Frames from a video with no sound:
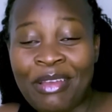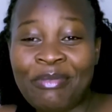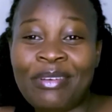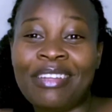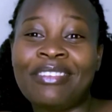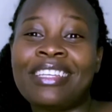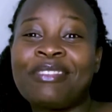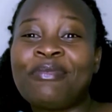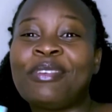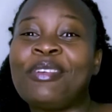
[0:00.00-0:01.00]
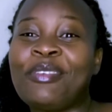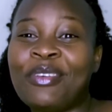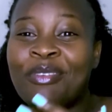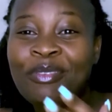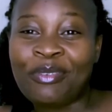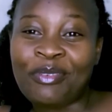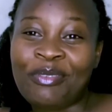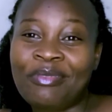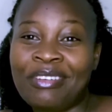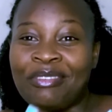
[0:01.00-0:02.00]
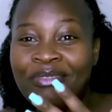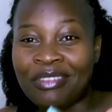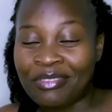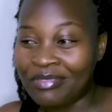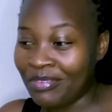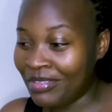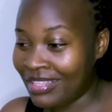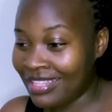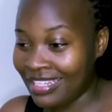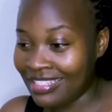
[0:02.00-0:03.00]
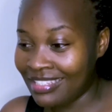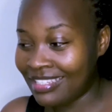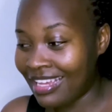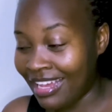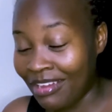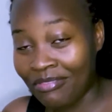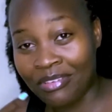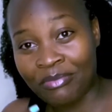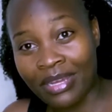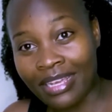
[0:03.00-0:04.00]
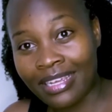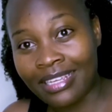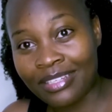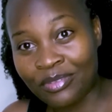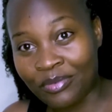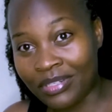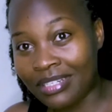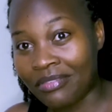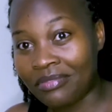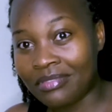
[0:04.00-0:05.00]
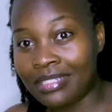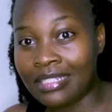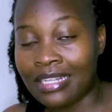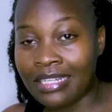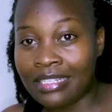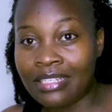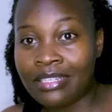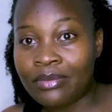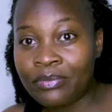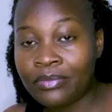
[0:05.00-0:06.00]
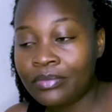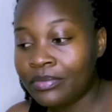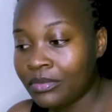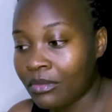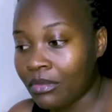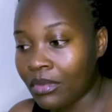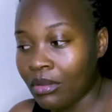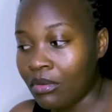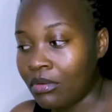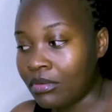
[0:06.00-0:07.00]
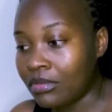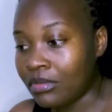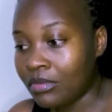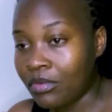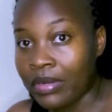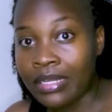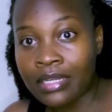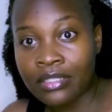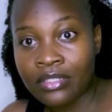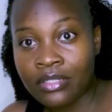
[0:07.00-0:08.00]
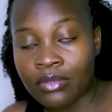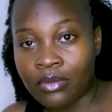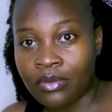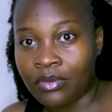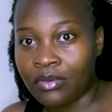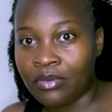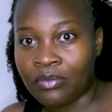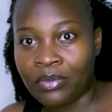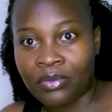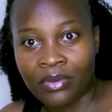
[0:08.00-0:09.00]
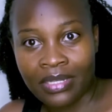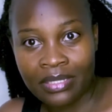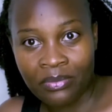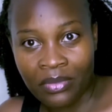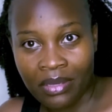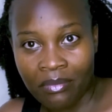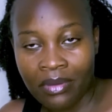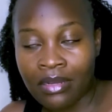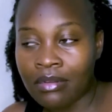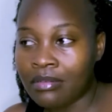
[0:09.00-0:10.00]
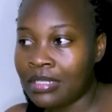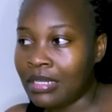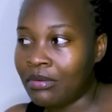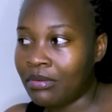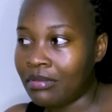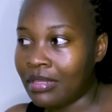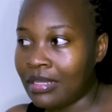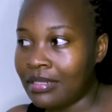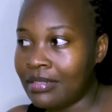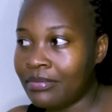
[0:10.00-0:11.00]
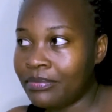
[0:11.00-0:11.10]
but I'll just be going through over and over and over with things I have in my head, or what I've learned or watched, or people ask me about, and all that.